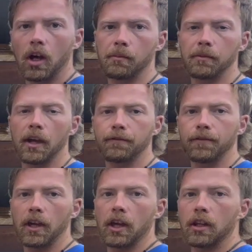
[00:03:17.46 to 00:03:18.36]
I'm not a
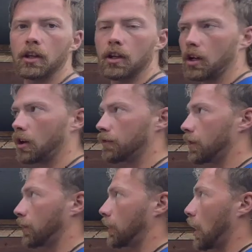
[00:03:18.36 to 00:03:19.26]
fan of
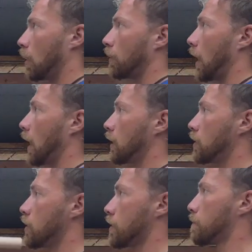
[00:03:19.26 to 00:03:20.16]
this dowel
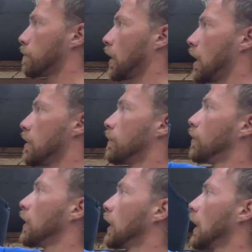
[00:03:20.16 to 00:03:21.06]
rod just kind of
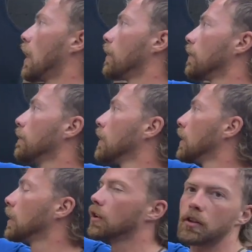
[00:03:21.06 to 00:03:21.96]
sticking out
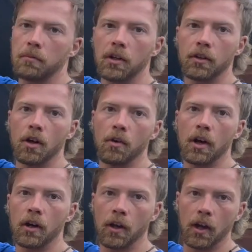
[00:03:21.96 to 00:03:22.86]
here in the middle of
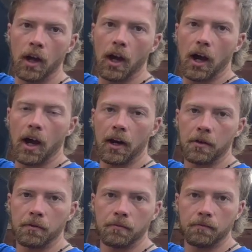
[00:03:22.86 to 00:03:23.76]
nowhere. I
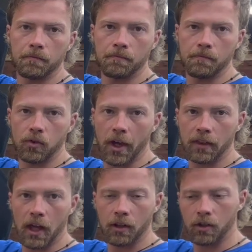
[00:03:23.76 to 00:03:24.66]
don't
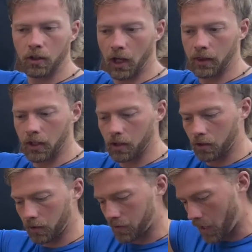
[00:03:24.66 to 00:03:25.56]
like that look. I think it
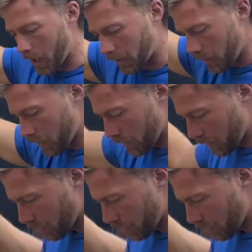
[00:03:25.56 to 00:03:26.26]
looks tacky.